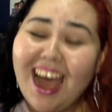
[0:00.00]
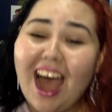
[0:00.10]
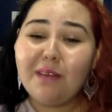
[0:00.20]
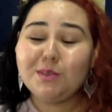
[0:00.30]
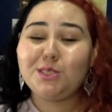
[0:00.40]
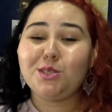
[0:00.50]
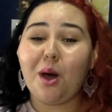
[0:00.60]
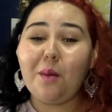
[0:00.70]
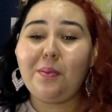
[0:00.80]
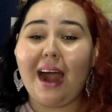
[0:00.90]
I'm so
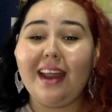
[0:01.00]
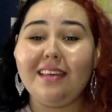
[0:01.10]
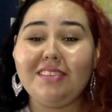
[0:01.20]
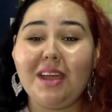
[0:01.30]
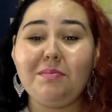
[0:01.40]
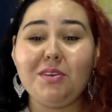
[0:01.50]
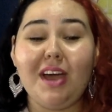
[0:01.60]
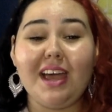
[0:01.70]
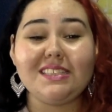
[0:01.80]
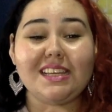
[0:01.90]
proud of them, you
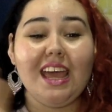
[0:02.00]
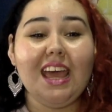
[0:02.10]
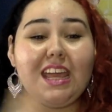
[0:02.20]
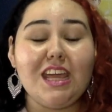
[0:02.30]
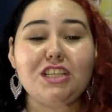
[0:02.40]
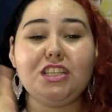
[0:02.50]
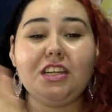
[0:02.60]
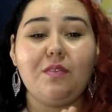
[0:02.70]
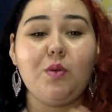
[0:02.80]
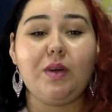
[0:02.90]
guys. Like, each
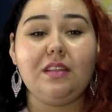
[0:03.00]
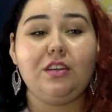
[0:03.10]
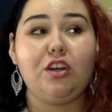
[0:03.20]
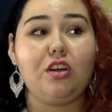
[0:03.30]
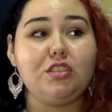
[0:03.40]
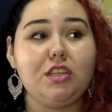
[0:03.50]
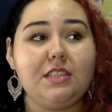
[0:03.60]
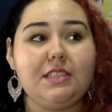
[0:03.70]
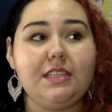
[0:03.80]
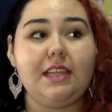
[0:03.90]
and every one of the girls, you
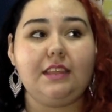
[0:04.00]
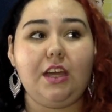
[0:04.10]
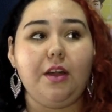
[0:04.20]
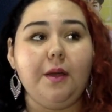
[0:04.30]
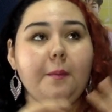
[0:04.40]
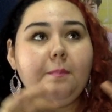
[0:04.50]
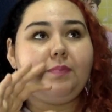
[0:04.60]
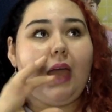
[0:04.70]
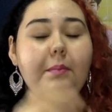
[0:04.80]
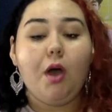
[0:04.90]
can see that they're,
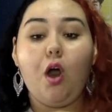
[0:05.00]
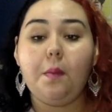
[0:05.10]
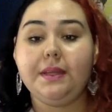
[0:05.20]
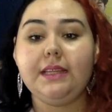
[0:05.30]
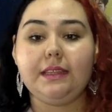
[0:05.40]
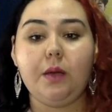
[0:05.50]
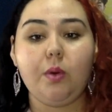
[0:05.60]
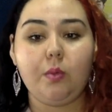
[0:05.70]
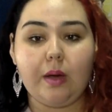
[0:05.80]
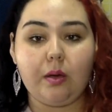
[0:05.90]
I'm hoping that they
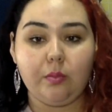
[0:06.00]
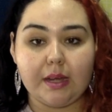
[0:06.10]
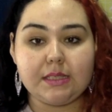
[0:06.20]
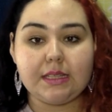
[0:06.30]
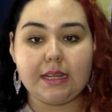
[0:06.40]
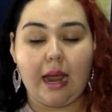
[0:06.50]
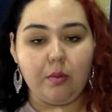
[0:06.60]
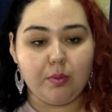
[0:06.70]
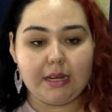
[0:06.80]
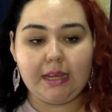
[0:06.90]
were well rested. I
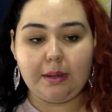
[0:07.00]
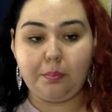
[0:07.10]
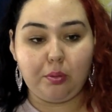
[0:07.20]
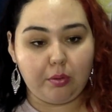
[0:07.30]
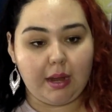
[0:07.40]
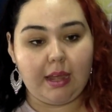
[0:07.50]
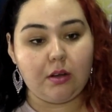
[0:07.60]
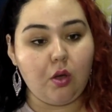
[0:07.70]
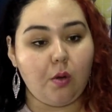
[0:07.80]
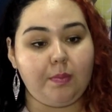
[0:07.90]
really pray
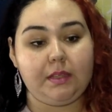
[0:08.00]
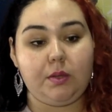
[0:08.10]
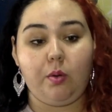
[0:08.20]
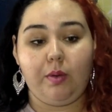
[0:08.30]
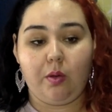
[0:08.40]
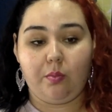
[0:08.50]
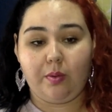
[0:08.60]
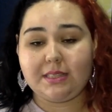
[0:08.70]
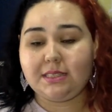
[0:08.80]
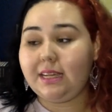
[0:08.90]
and hope that they were well
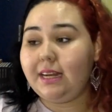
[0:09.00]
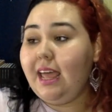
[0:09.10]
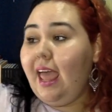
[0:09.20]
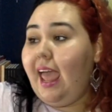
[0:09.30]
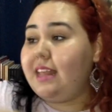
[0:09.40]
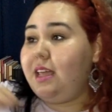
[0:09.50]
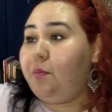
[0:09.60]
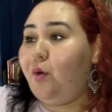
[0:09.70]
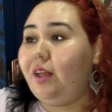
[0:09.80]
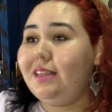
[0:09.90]
rested and they
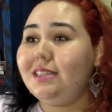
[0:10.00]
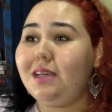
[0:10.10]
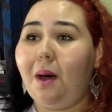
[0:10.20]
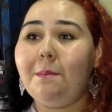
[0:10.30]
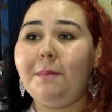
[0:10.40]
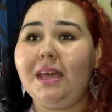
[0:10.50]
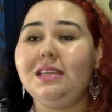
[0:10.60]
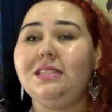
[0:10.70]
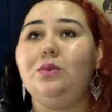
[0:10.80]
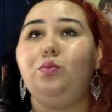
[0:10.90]
brought this
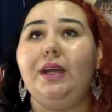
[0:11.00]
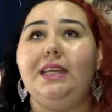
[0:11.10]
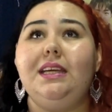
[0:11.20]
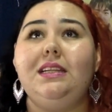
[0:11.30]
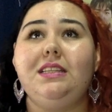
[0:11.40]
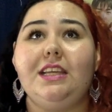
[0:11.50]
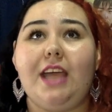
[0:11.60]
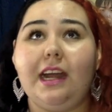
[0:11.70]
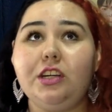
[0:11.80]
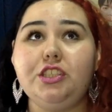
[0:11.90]
amazing radiant
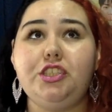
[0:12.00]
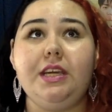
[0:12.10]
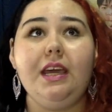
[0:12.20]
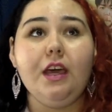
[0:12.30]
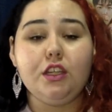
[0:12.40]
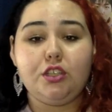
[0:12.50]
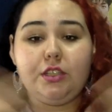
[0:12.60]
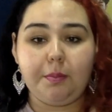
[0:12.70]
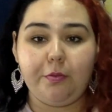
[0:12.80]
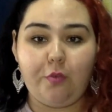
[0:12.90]
energy to
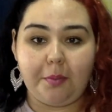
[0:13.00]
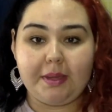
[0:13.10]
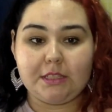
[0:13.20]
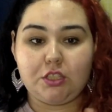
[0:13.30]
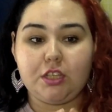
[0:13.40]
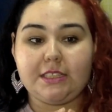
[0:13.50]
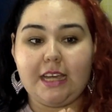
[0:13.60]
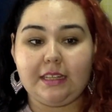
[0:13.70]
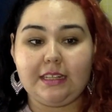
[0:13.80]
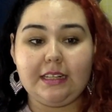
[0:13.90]
their performance. You
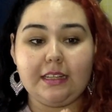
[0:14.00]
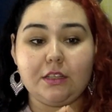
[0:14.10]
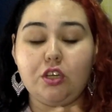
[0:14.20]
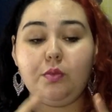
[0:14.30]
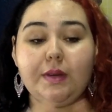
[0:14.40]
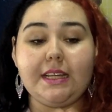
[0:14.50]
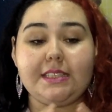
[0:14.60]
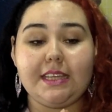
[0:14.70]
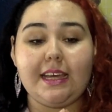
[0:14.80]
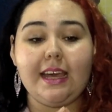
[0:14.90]
could really
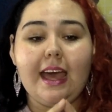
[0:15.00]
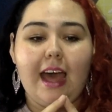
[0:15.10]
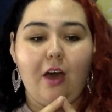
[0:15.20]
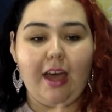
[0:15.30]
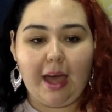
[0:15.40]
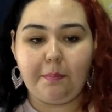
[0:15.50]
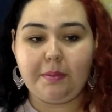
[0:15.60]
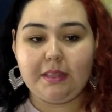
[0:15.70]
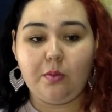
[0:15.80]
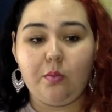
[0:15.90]
see how
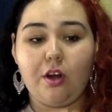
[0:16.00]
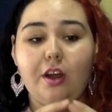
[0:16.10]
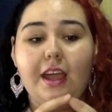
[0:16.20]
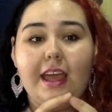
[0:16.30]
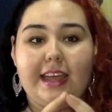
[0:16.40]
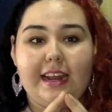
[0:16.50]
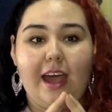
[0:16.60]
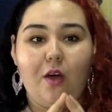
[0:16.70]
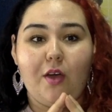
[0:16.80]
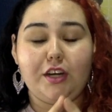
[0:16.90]
happy they were and
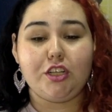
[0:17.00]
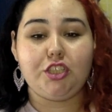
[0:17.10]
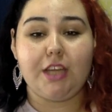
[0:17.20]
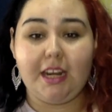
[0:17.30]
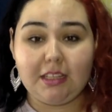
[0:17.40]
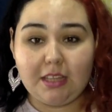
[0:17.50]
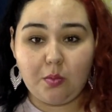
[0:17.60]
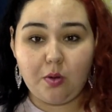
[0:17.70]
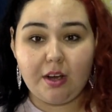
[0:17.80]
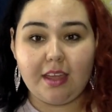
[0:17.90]
how energetic they
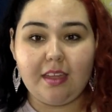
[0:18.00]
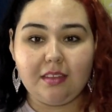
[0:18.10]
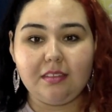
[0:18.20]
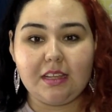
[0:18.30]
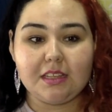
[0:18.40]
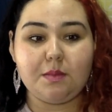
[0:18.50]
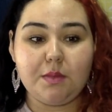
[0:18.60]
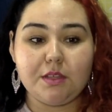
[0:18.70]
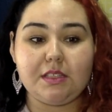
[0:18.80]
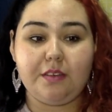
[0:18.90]
were in this
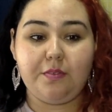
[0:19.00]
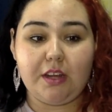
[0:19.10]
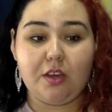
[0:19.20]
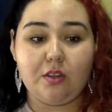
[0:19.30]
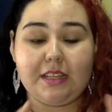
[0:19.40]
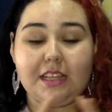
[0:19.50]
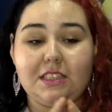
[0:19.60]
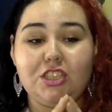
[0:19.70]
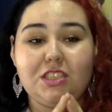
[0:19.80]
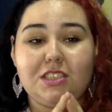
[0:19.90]
music video. It
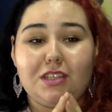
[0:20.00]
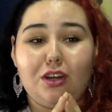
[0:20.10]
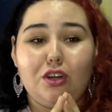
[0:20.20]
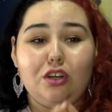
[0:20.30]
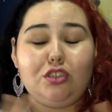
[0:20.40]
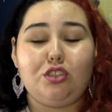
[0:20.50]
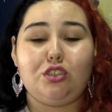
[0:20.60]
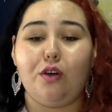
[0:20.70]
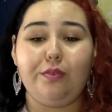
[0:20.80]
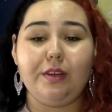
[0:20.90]
just looks
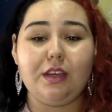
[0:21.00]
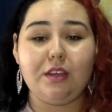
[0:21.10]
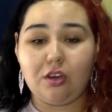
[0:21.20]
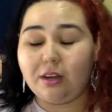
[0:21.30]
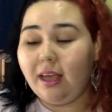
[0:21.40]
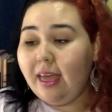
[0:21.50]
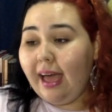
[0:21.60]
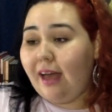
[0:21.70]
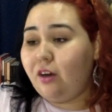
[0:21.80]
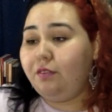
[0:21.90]
so freaking good.
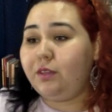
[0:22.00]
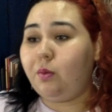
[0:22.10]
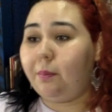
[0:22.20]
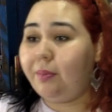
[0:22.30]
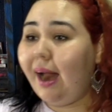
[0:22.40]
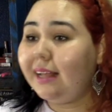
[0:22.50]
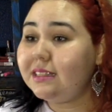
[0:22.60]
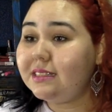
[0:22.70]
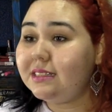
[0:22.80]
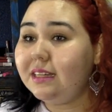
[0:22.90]
I don't know if they were
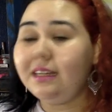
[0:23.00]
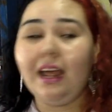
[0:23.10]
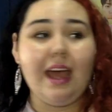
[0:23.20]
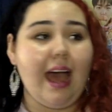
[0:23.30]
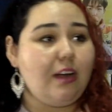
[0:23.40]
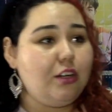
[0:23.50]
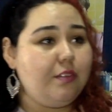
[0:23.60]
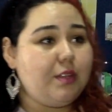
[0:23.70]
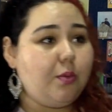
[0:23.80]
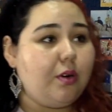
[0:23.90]
practicing. I don't know
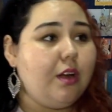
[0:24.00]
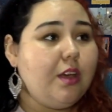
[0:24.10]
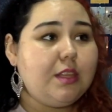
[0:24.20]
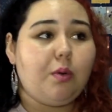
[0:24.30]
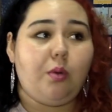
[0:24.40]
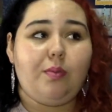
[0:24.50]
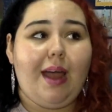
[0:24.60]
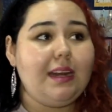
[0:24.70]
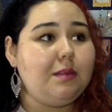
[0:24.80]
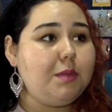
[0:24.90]
if they were
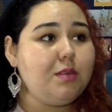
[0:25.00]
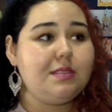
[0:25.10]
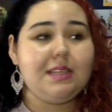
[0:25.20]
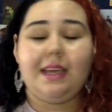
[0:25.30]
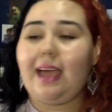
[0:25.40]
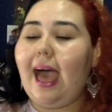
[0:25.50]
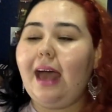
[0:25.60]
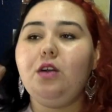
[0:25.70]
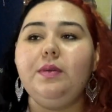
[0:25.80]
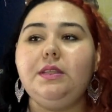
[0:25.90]
writing music. I
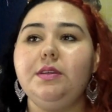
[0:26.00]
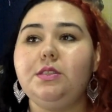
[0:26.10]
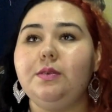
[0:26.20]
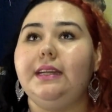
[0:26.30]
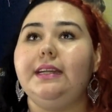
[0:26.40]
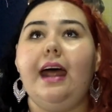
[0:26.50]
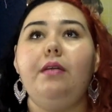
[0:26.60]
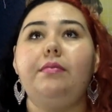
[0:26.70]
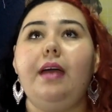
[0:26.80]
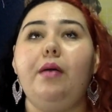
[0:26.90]
don't know what they were doing. And
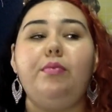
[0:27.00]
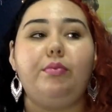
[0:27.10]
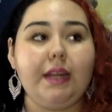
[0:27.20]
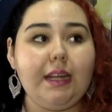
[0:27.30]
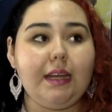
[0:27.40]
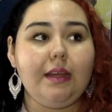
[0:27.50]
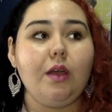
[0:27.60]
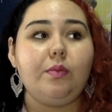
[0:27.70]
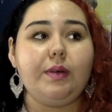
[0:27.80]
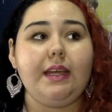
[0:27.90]
I
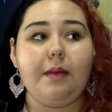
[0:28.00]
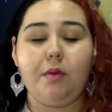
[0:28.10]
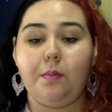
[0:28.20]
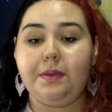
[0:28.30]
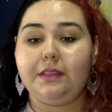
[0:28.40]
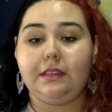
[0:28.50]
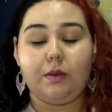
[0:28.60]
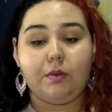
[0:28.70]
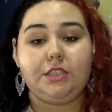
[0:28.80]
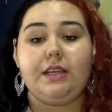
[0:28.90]
really am hoping that they
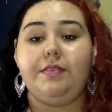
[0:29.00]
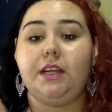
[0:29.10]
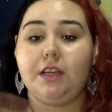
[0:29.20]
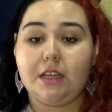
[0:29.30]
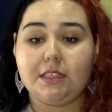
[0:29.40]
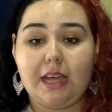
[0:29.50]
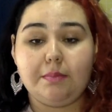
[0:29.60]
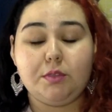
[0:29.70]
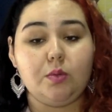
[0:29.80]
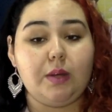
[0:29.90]
were just having a good
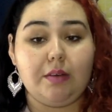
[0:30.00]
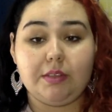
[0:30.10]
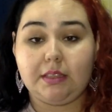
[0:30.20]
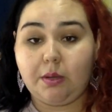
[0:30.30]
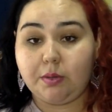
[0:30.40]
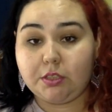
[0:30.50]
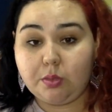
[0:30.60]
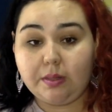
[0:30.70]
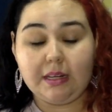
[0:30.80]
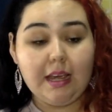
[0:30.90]
time doing whatever that they were
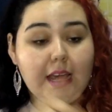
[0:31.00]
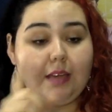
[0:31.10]
doing.